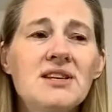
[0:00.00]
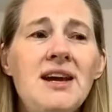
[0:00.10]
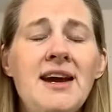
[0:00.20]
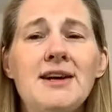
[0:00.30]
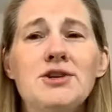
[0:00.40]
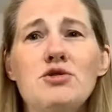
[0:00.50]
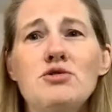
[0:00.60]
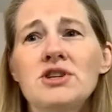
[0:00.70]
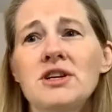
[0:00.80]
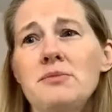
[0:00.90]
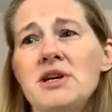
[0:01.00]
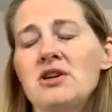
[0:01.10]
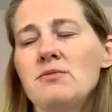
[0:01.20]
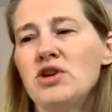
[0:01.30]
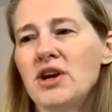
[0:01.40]
and who's going to be
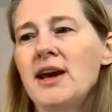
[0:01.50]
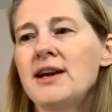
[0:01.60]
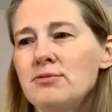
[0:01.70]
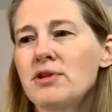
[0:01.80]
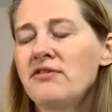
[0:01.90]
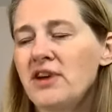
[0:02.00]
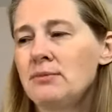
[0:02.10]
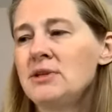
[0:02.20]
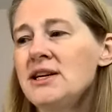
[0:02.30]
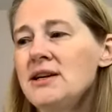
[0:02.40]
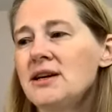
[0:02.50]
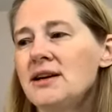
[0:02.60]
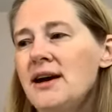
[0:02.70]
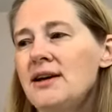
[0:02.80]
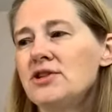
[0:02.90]
communicating with family and
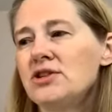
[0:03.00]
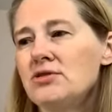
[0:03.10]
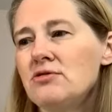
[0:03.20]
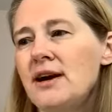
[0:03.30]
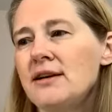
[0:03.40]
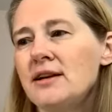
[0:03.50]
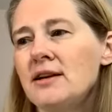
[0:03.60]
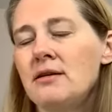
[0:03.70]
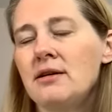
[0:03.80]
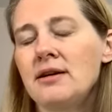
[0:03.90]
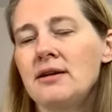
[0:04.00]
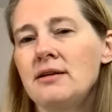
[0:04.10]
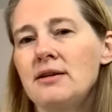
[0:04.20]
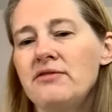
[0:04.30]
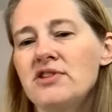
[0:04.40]
how to do that in
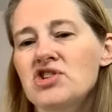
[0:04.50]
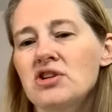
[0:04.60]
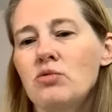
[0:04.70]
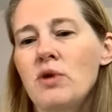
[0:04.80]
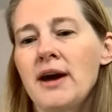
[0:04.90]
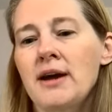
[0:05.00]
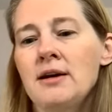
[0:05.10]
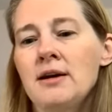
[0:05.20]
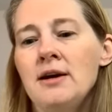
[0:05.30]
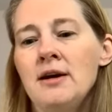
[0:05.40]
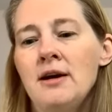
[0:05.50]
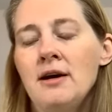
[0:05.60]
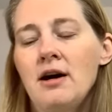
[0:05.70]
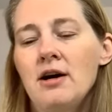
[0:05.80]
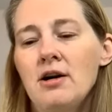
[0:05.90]
an efficient way
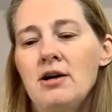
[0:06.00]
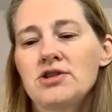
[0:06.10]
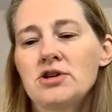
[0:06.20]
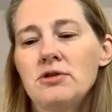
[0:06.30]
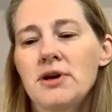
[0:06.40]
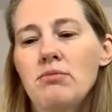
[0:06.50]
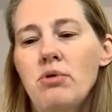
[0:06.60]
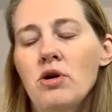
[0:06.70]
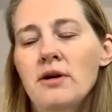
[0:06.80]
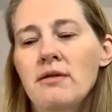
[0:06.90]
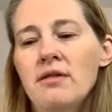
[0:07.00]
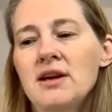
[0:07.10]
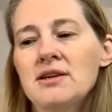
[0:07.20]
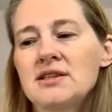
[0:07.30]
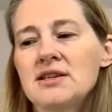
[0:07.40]
are also important
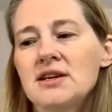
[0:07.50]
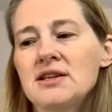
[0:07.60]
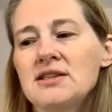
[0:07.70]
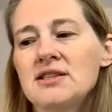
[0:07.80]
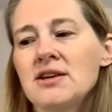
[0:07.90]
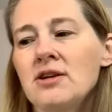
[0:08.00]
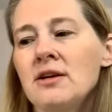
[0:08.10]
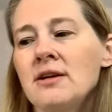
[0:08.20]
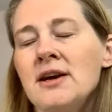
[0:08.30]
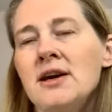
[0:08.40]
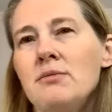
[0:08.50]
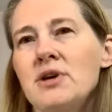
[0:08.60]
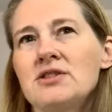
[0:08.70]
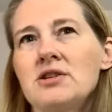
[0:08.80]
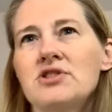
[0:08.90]
things to consider,
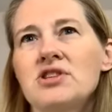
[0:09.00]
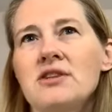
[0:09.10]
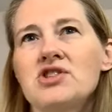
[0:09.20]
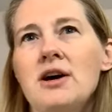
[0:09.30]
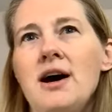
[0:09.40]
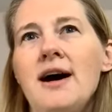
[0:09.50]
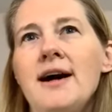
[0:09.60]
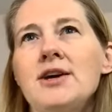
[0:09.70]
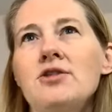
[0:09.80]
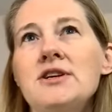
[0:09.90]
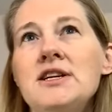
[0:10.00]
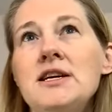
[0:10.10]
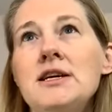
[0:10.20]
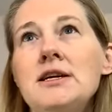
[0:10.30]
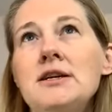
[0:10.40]
because there's such a higher
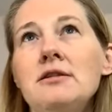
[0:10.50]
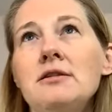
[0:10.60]
need